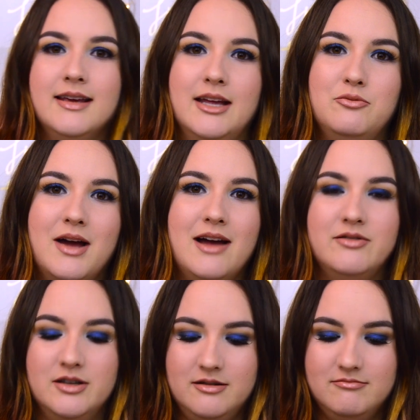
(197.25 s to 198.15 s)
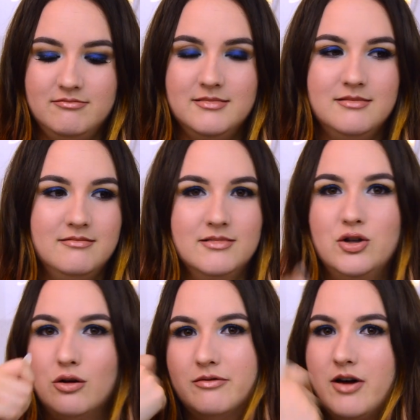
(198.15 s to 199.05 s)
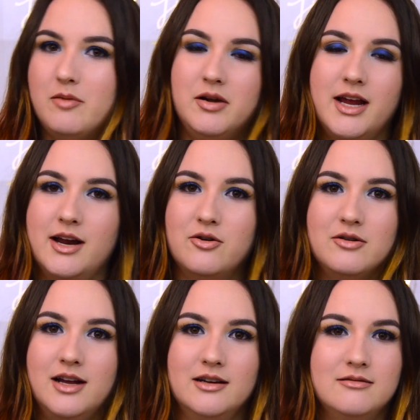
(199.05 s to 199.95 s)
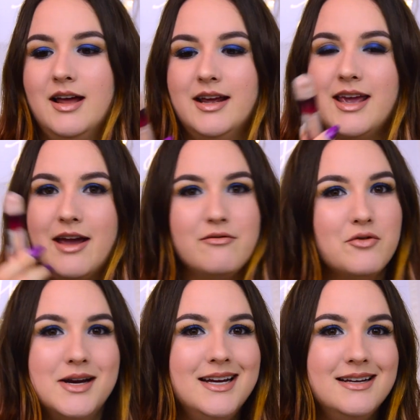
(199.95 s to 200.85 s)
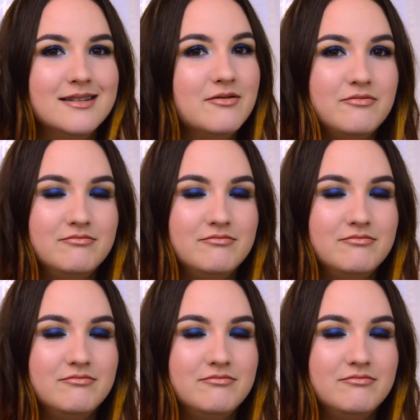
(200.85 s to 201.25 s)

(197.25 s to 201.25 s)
Can we have the Dolpha applicator like every